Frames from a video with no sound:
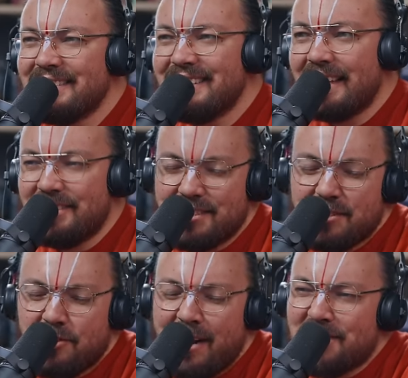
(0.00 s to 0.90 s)
like just
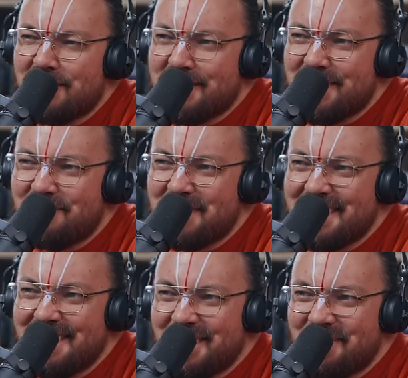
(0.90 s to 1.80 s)
scratched the surface
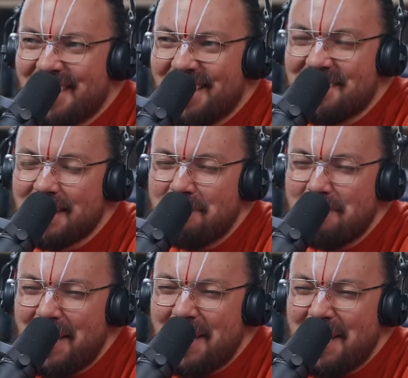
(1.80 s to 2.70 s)
a little bit. I was like
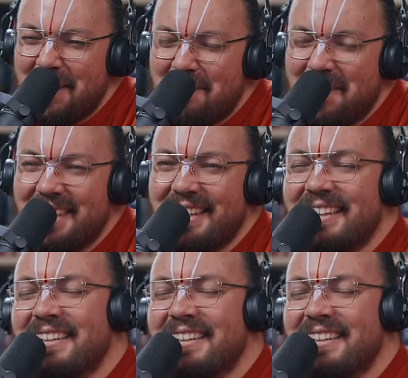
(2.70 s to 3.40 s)
maybe.